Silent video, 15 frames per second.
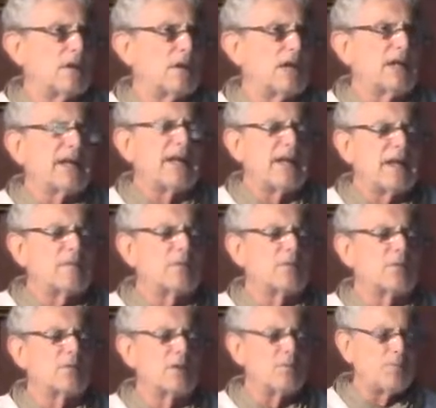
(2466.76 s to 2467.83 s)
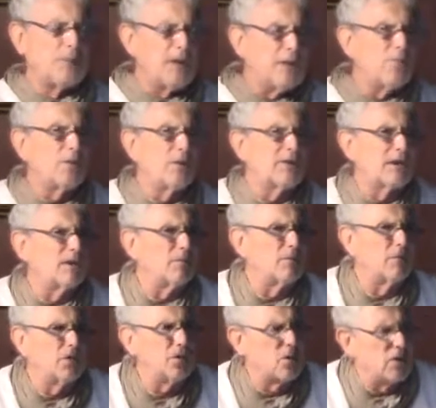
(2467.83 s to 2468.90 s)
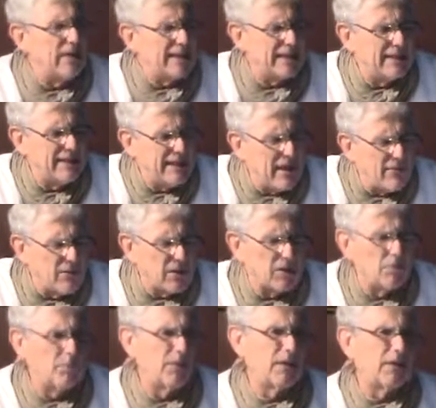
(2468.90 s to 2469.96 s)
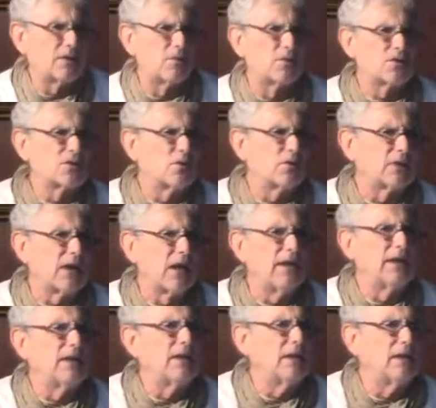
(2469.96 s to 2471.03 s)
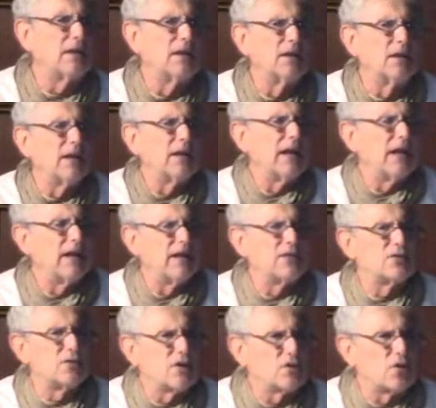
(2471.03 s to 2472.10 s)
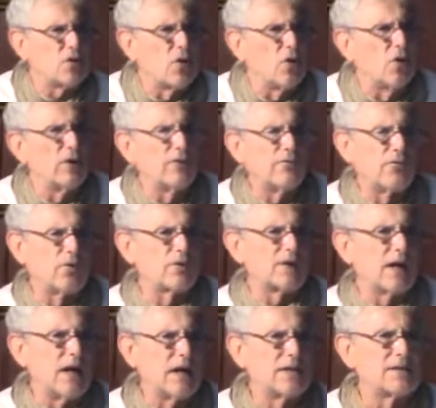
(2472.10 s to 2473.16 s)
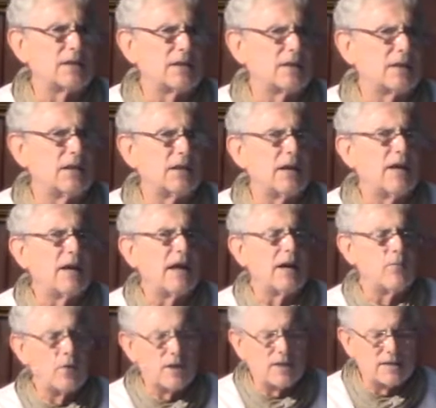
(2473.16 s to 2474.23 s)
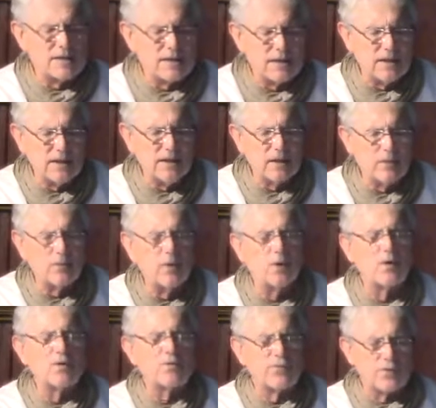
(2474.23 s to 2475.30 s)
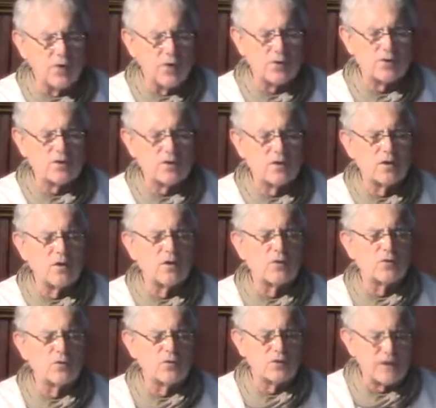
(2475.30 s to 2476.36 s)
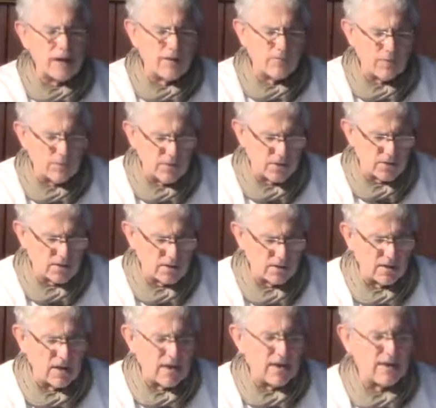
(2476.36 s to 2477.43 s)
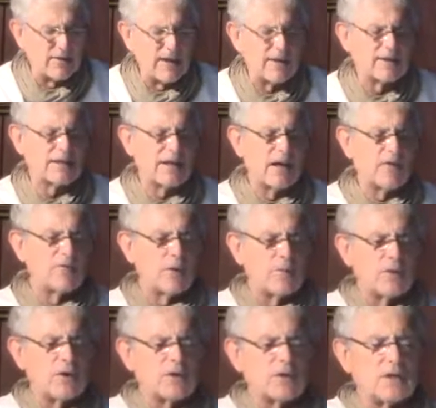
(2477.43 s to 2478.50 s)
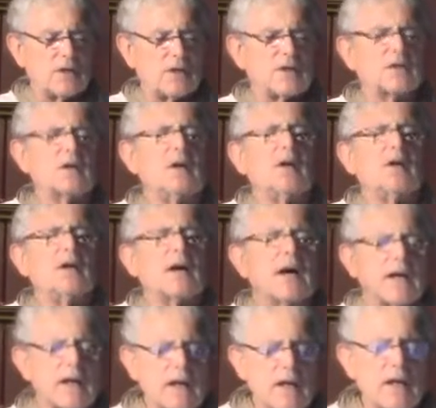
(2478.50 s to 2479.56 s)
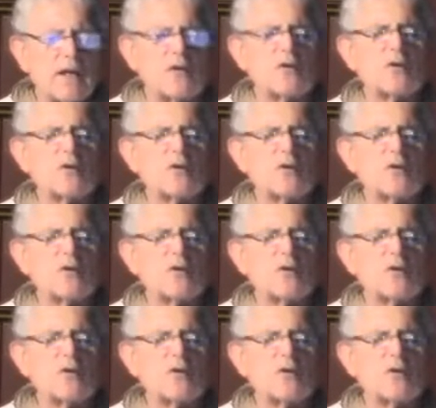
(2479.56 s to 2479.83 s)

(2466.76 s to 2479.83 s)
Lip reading: You can't compete with him. You can never compete. We're so tiny. And he's just calling for us constantly. And we can see him first through sound vibration. And that sound vibration is Hare